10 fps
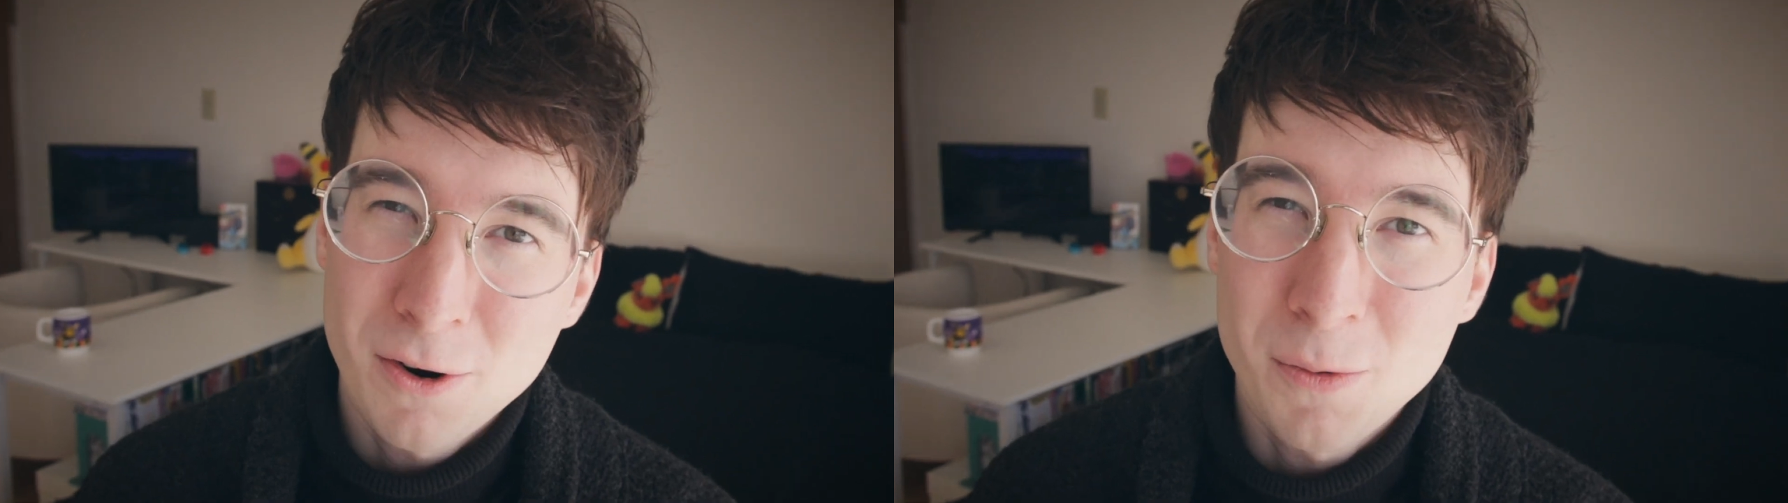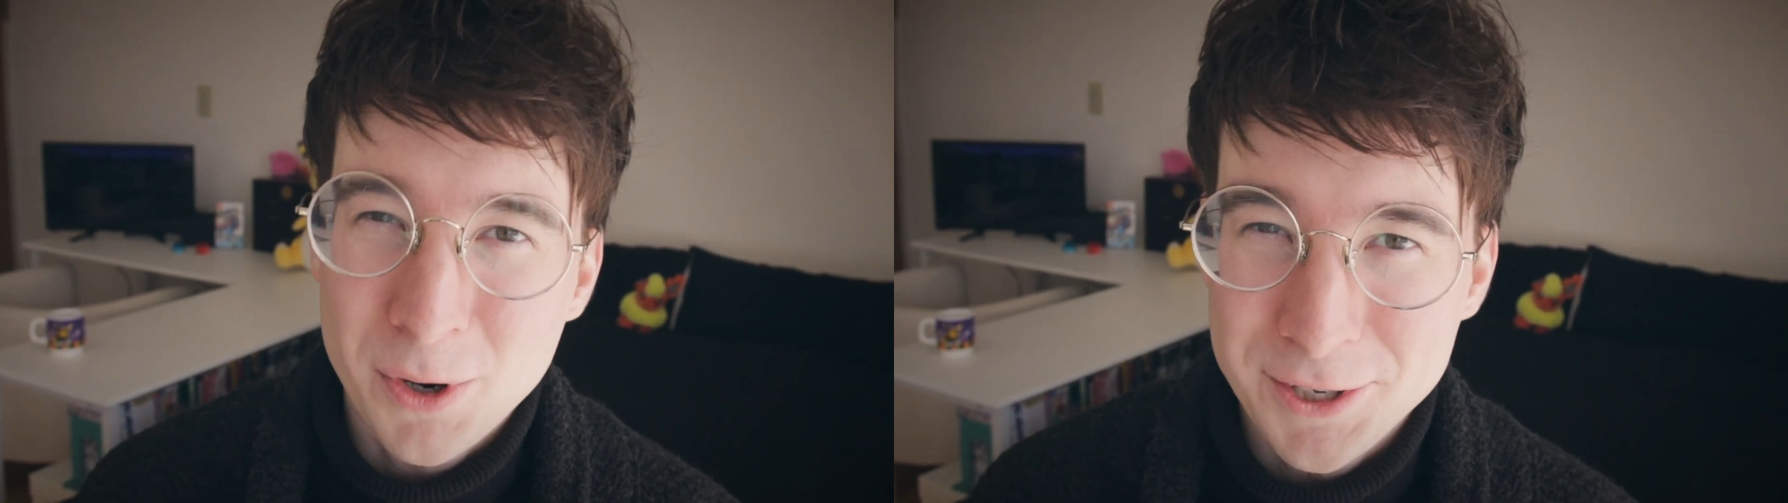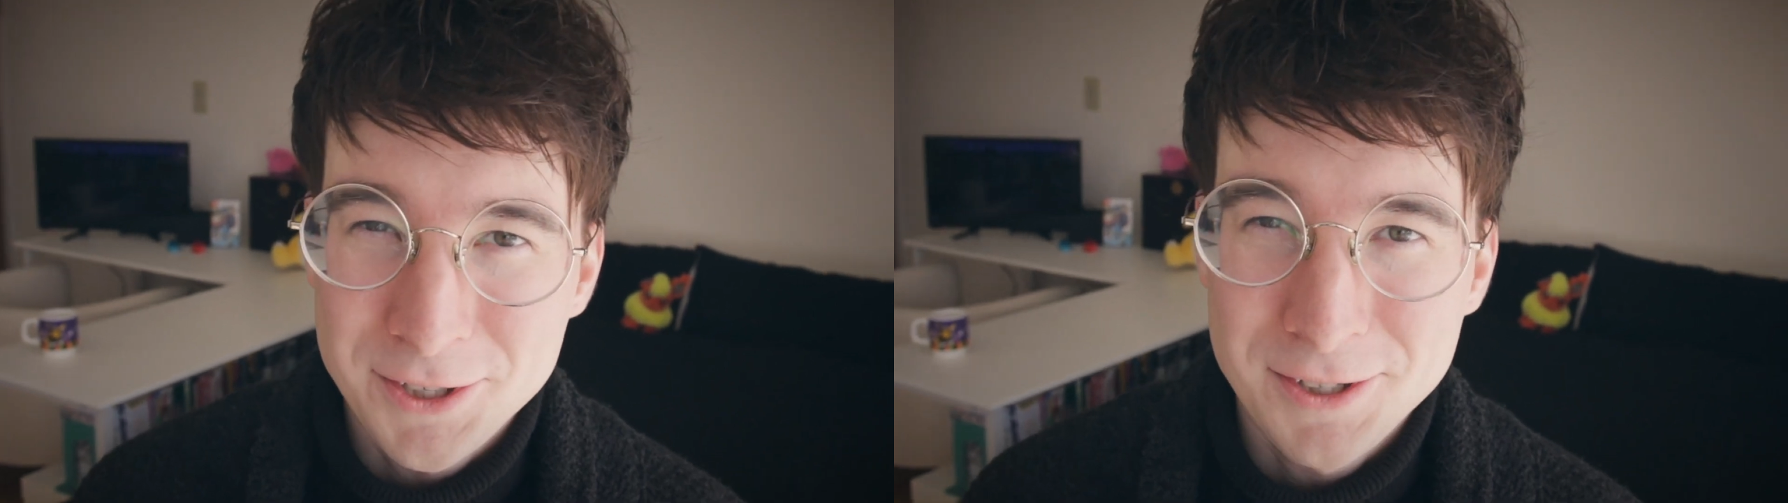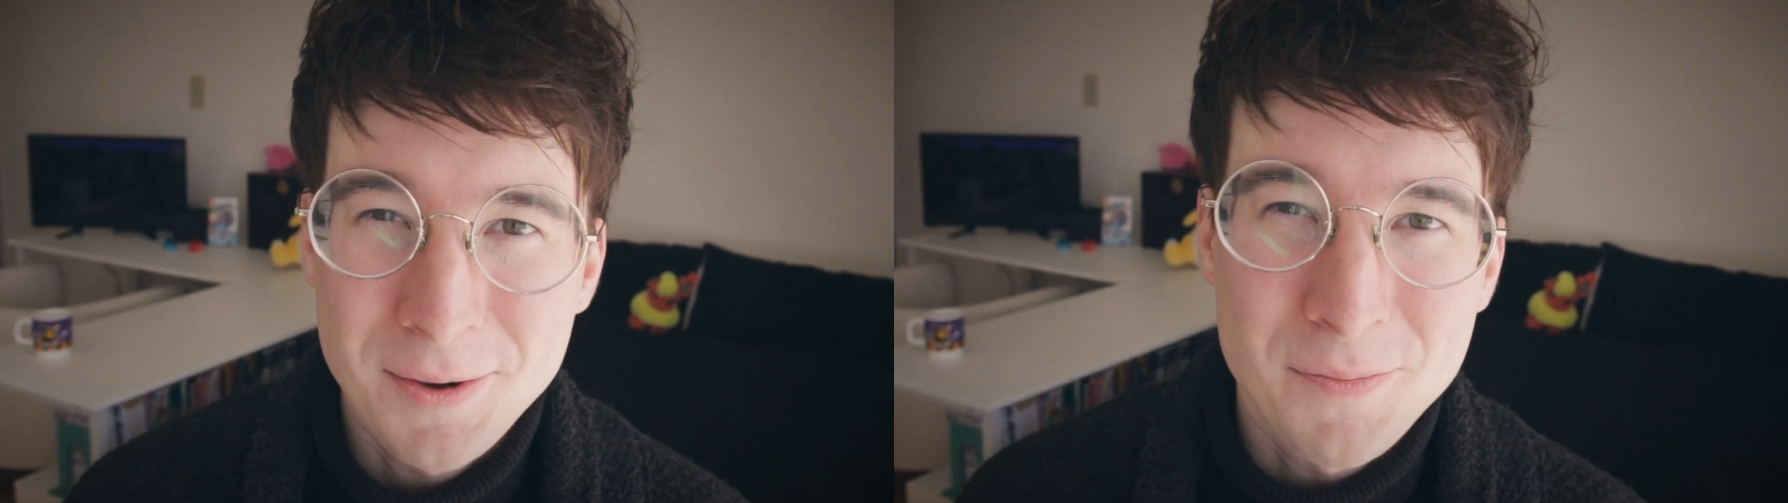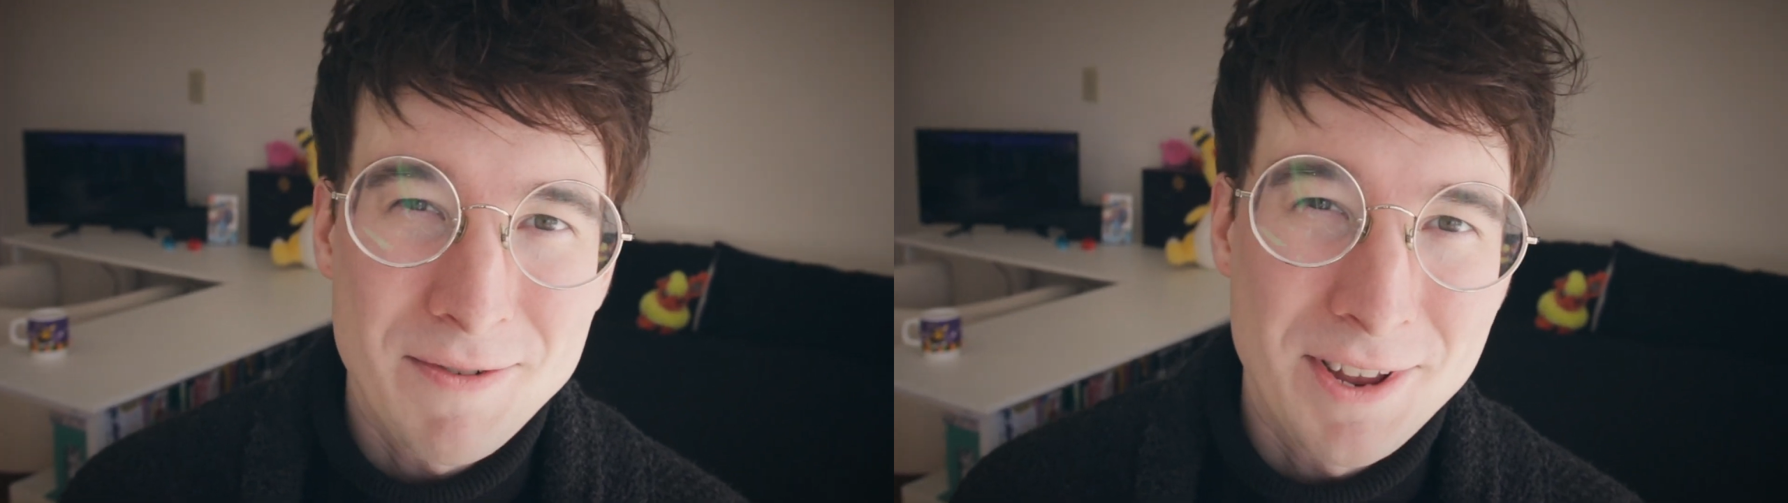or worse
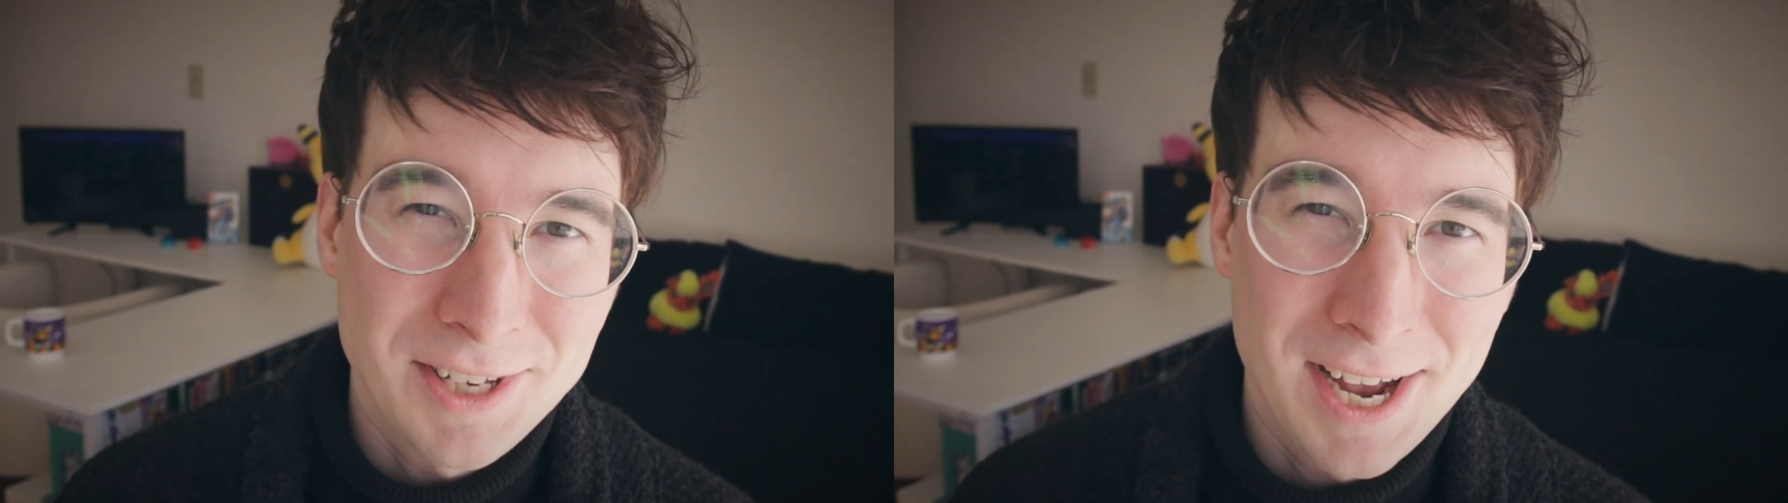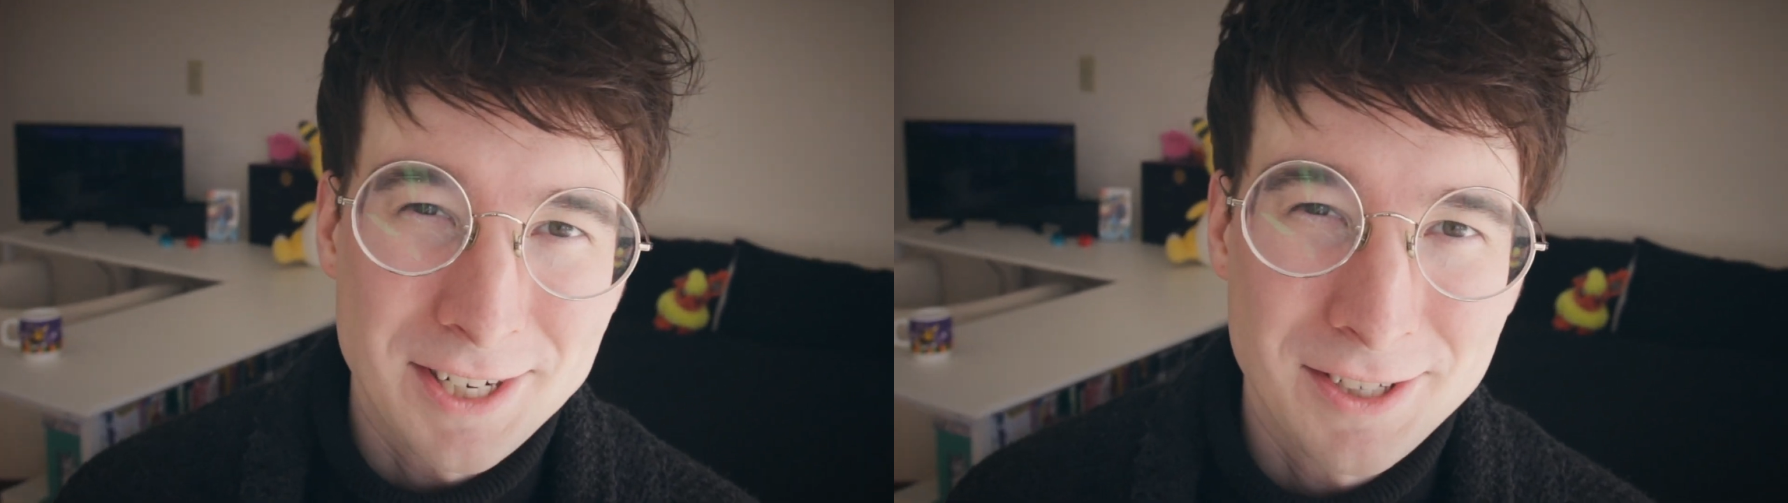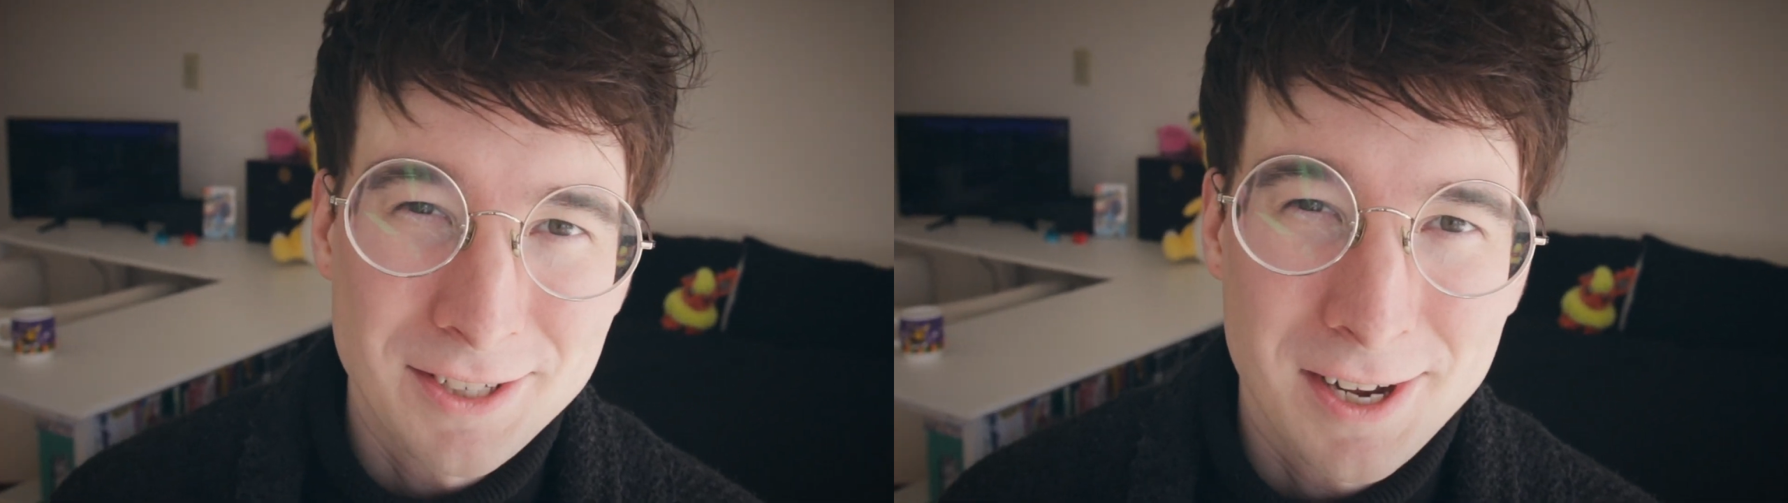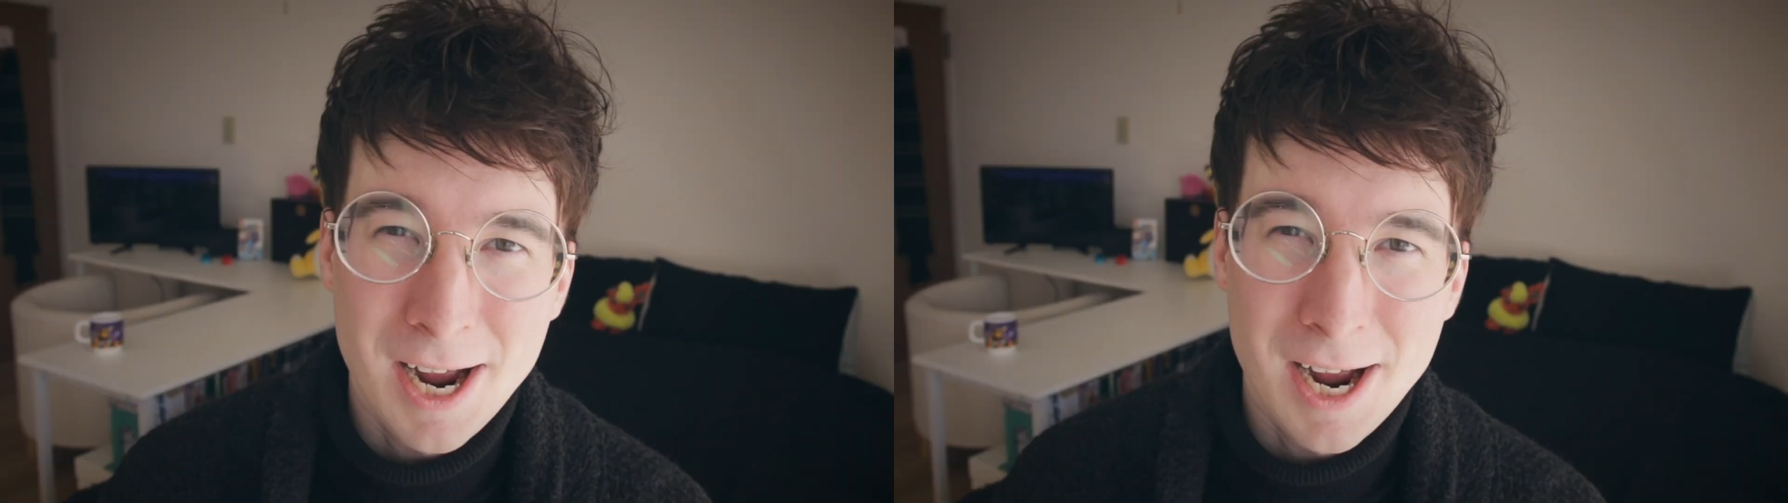than previous Ashes?